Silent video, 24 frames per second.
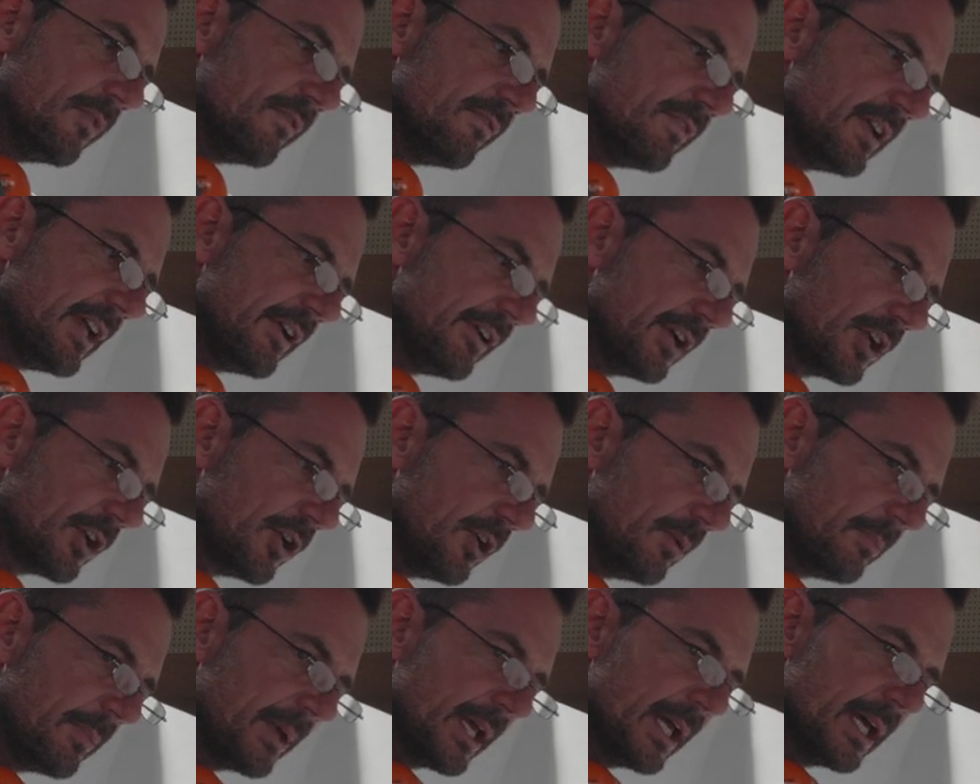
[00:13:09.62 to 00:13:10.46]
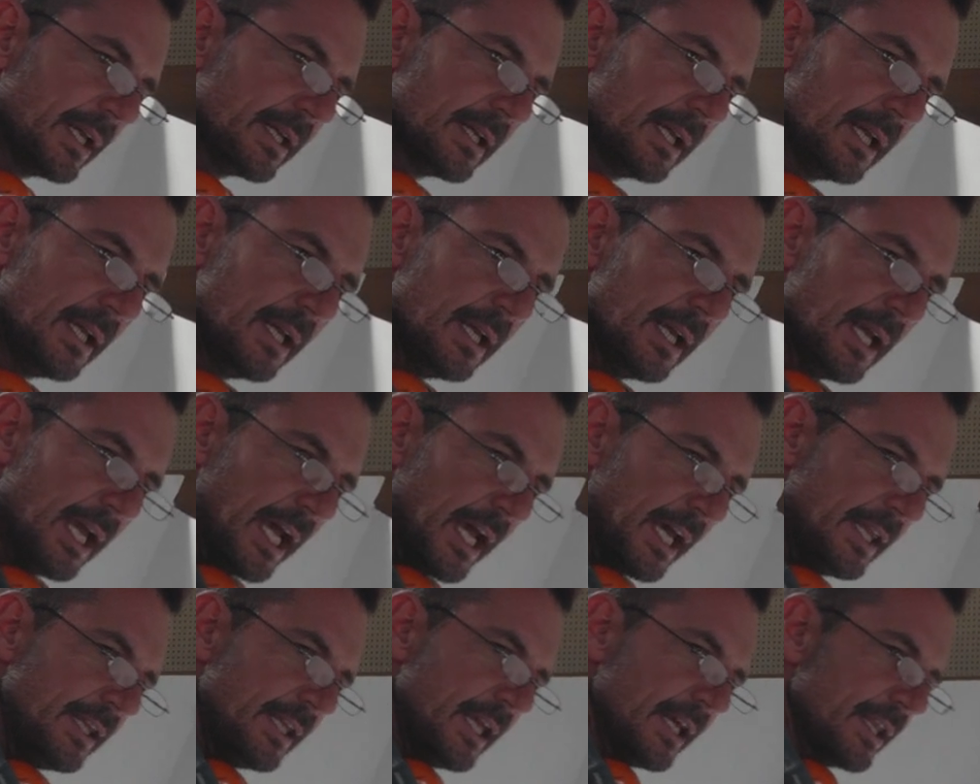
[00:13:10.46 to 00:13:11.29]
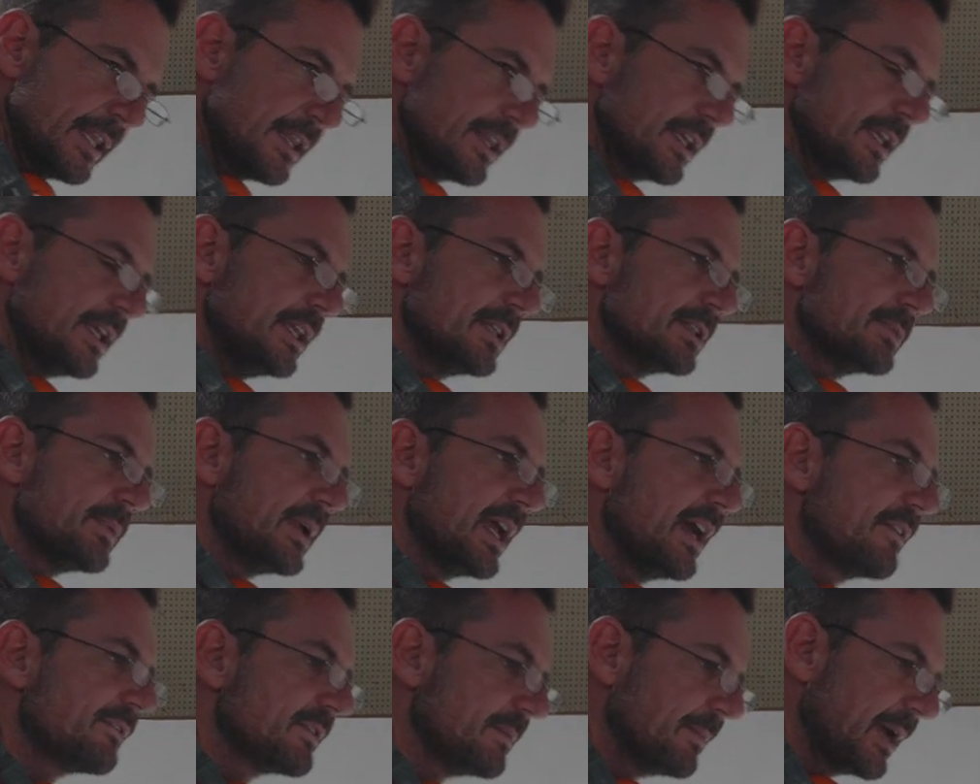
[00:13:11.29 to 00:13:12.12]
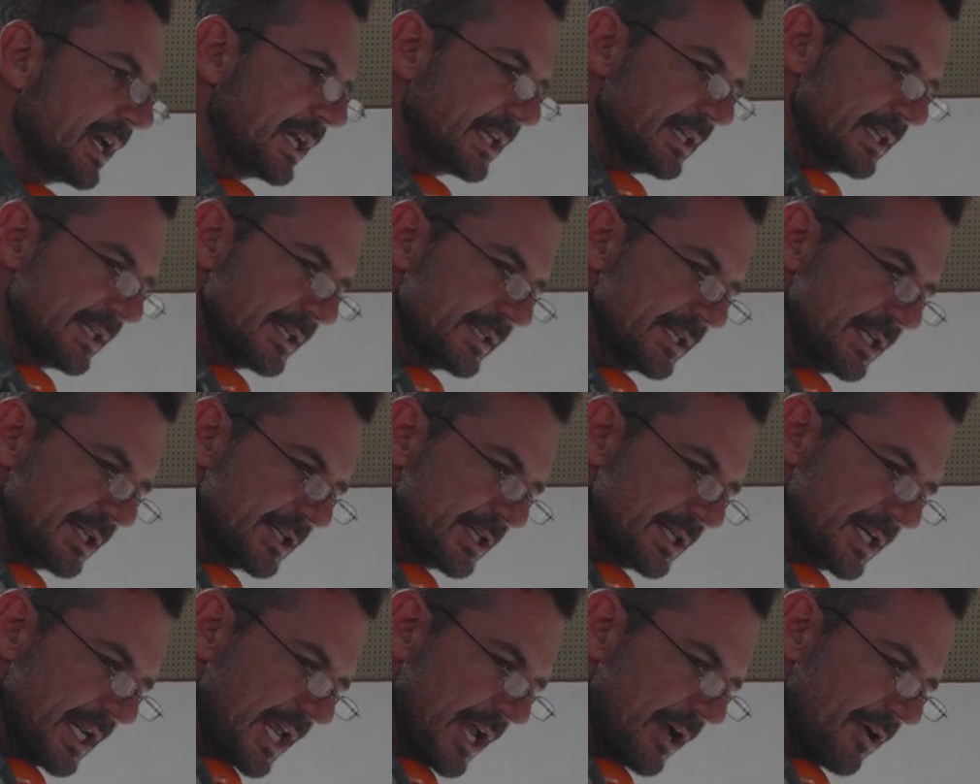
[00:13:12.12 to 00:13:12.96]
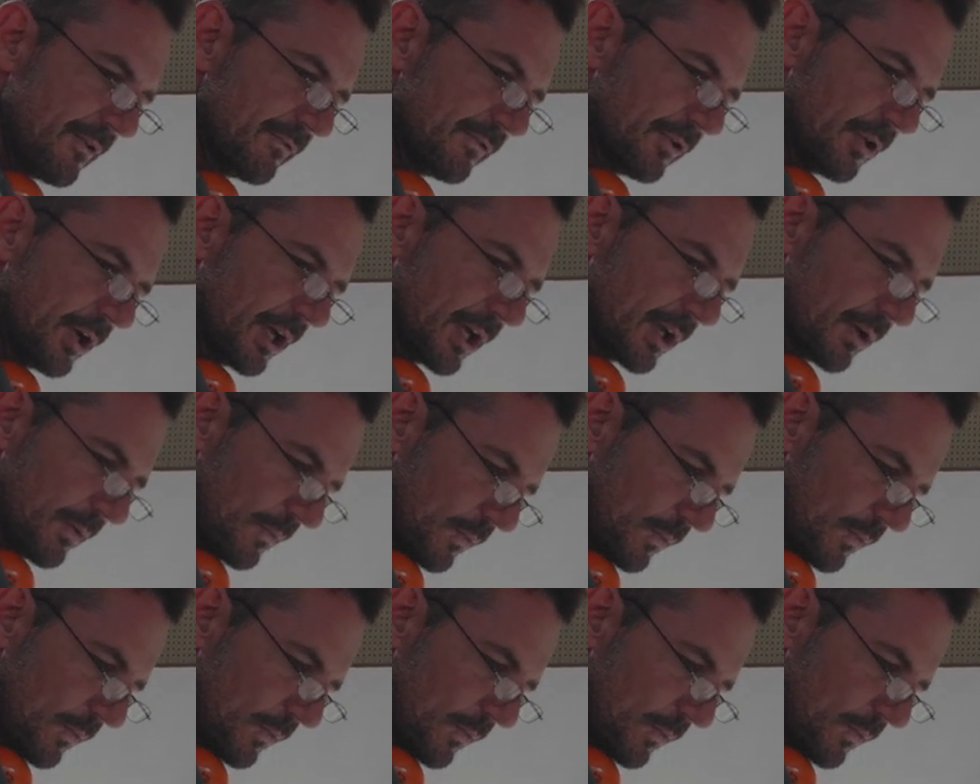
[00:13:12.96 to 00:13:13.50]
fairing compound. And the other thing is we have to make a decision now of like,